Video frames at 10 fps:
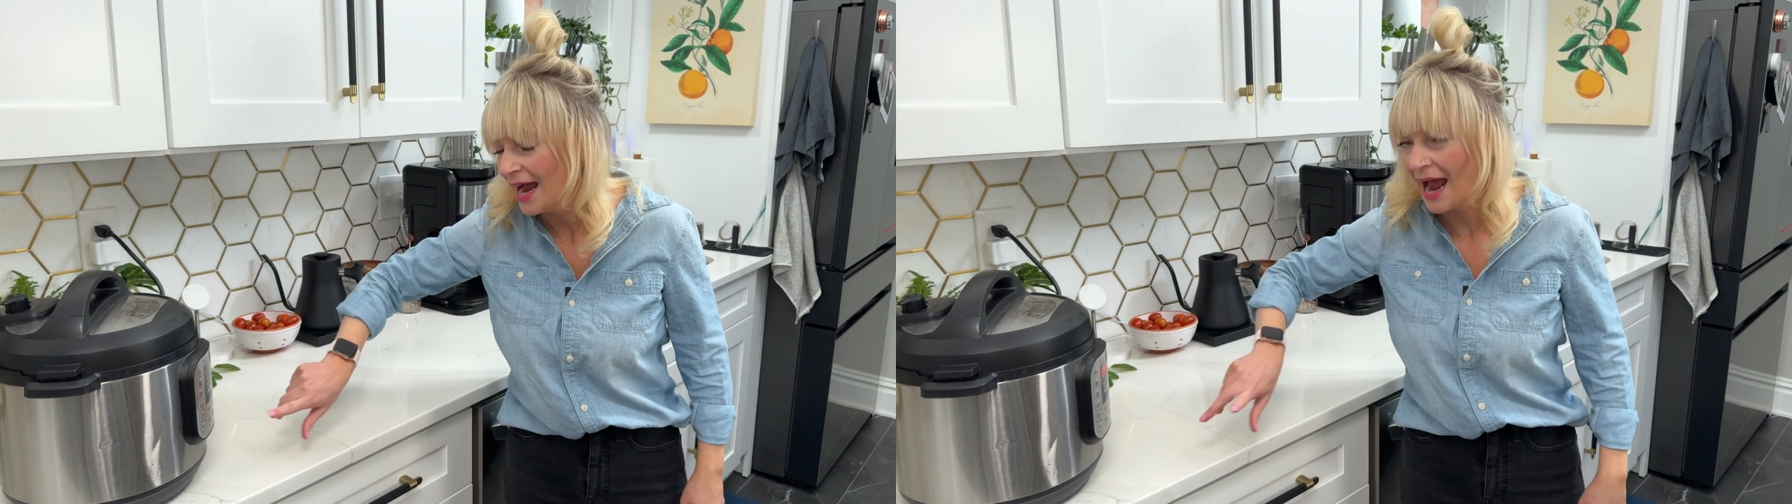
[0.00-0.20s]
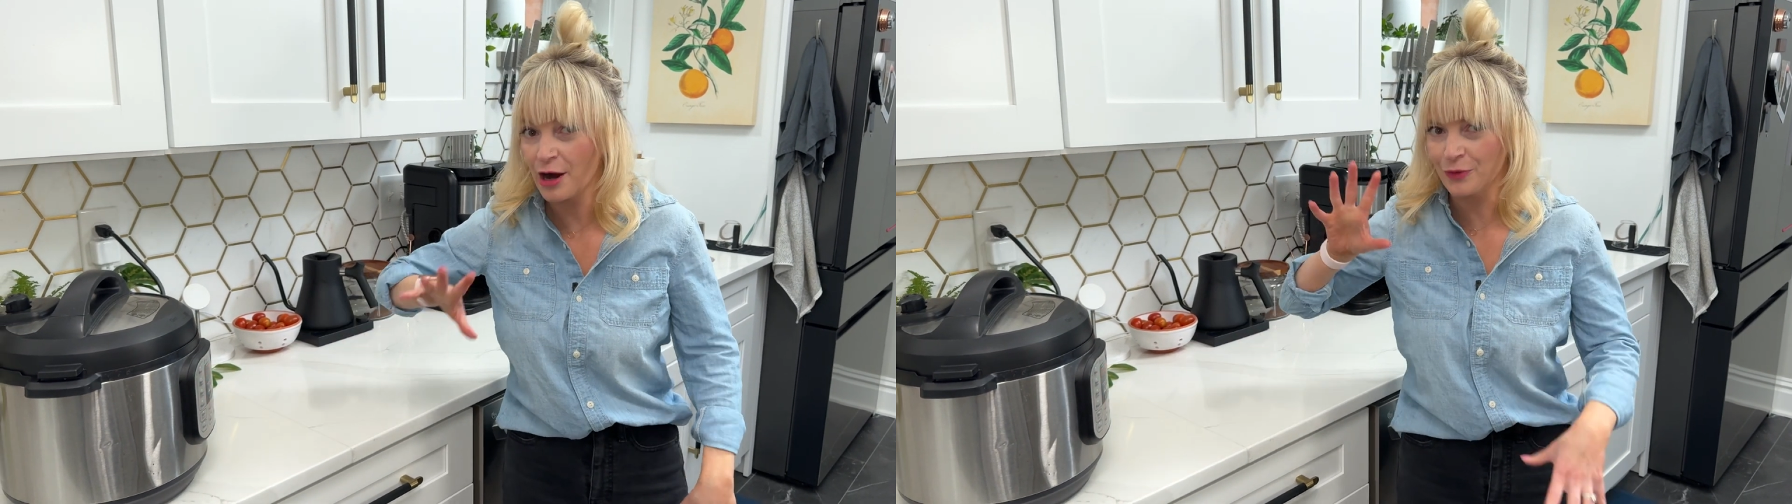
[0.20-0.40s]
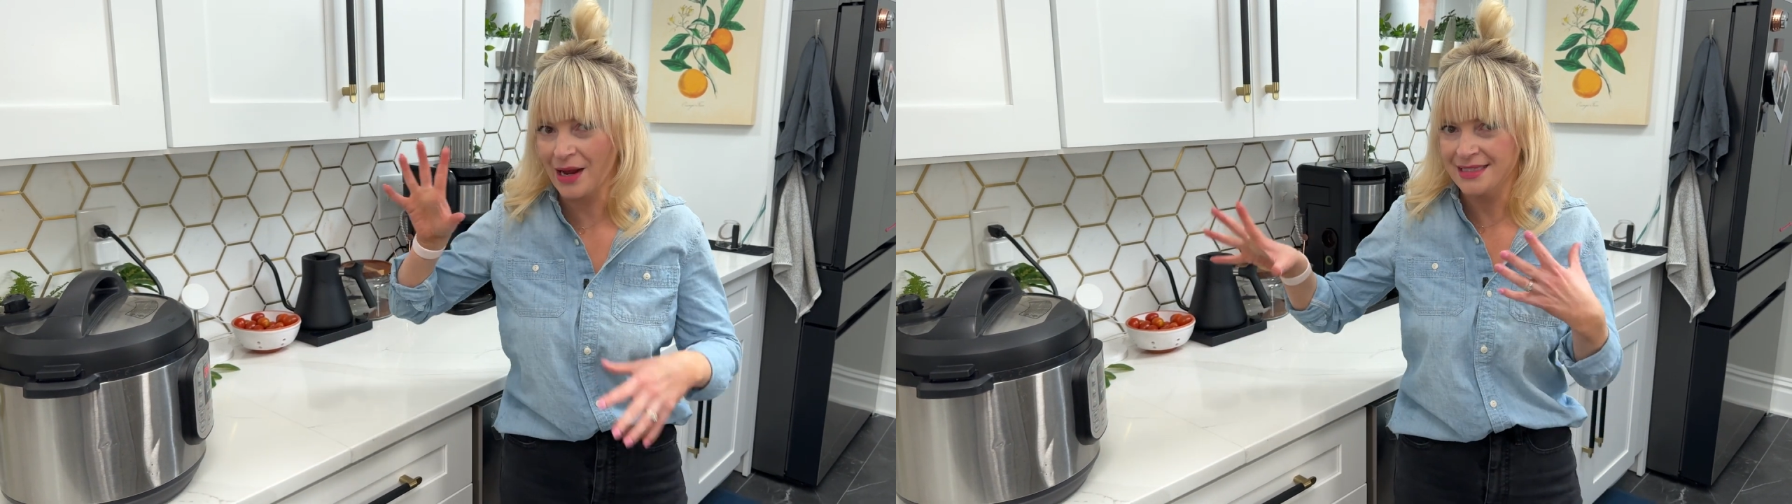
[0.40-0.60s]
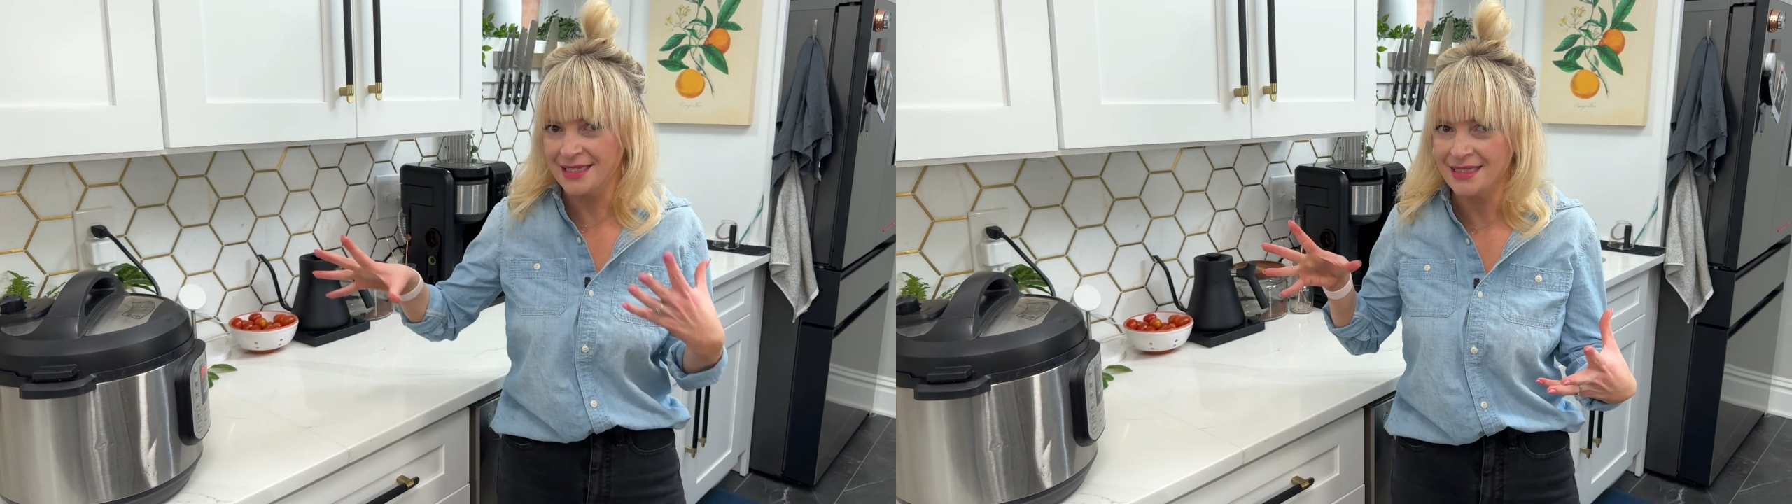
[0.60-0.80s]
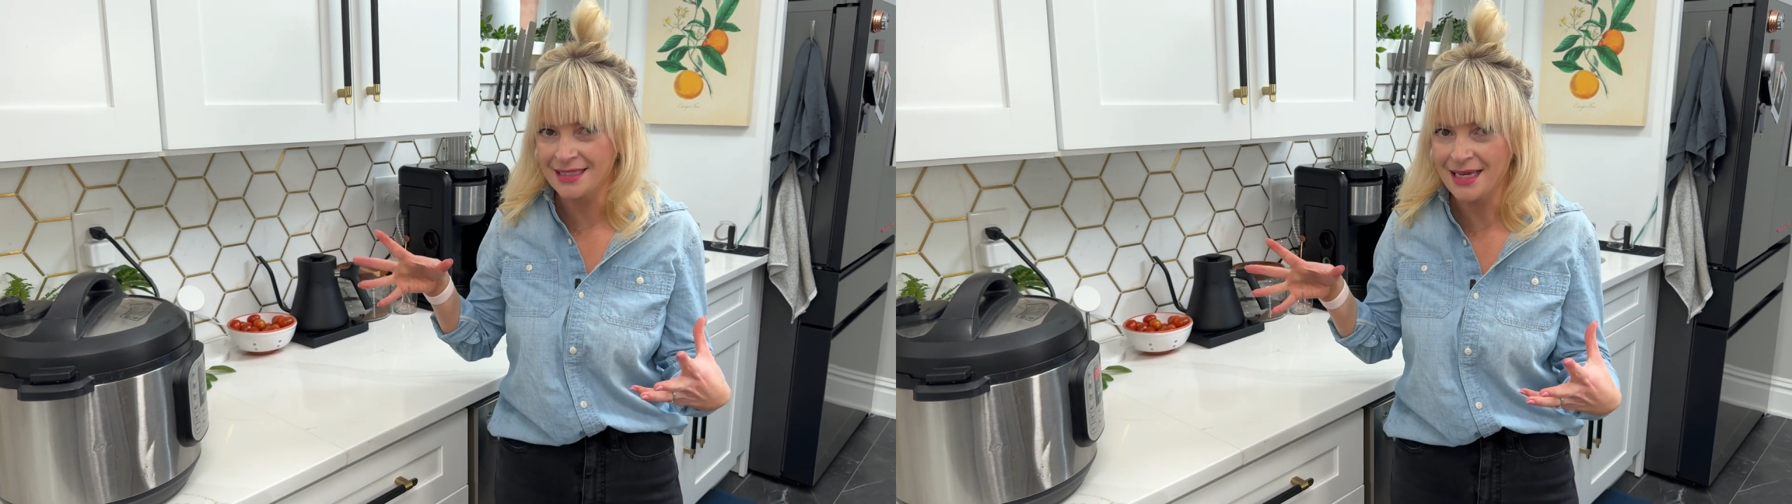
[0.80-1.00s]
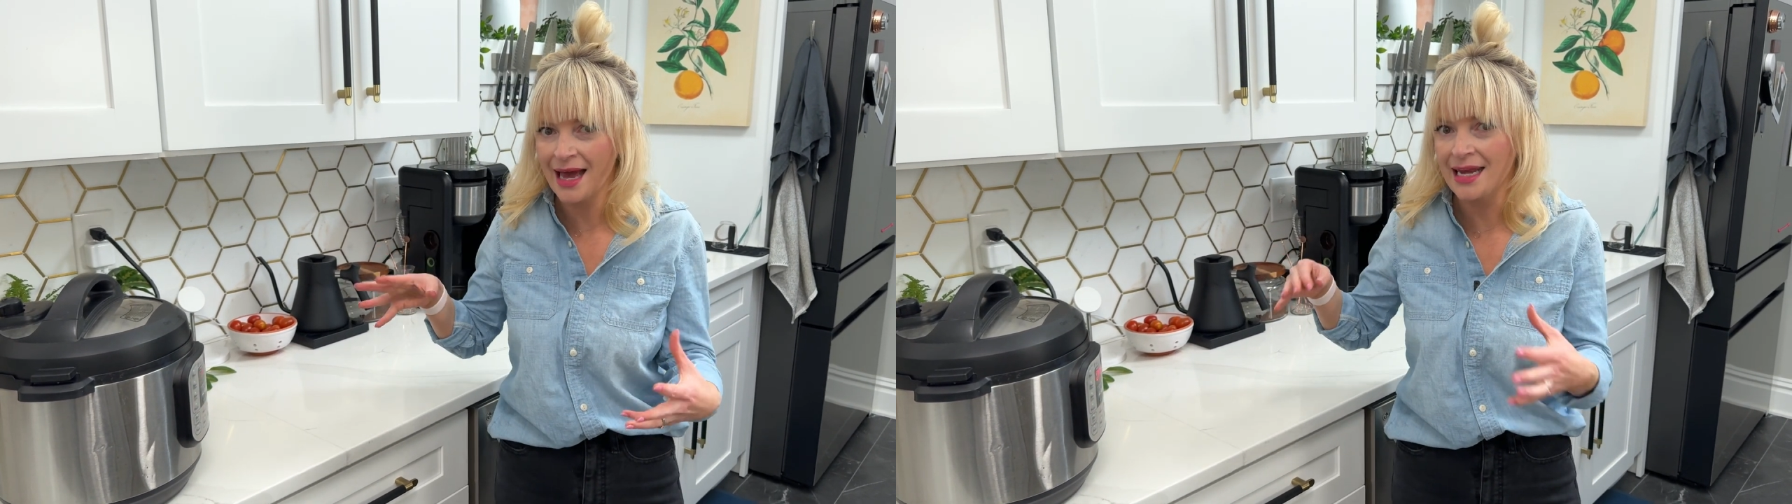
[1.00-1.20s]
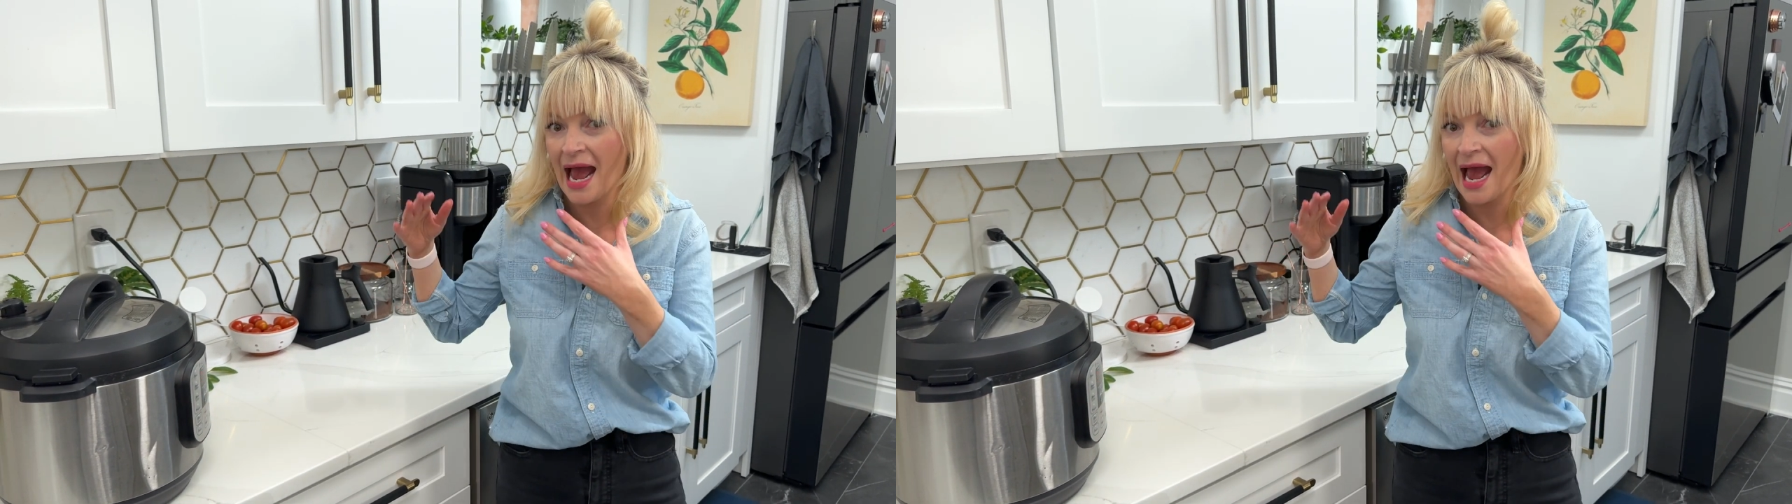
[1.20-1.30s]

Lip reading: Our rice is done.